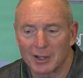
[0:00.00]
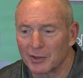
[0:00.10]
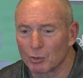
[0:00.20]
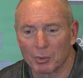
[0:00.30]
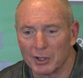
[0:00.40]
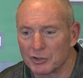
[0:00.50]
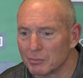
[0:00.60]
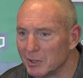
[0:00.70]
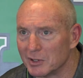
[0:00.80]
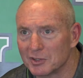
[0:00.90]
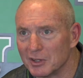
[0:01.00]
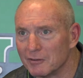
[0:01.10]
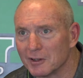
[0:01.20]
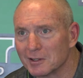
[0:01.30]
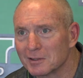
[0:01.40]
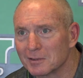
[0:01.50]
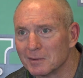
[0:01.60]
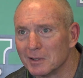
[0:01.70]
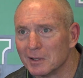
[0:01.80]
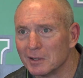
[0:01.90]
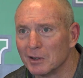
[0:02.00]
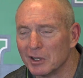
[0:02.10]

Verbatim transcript: I think we're playing tremendous defense, and uh, you know,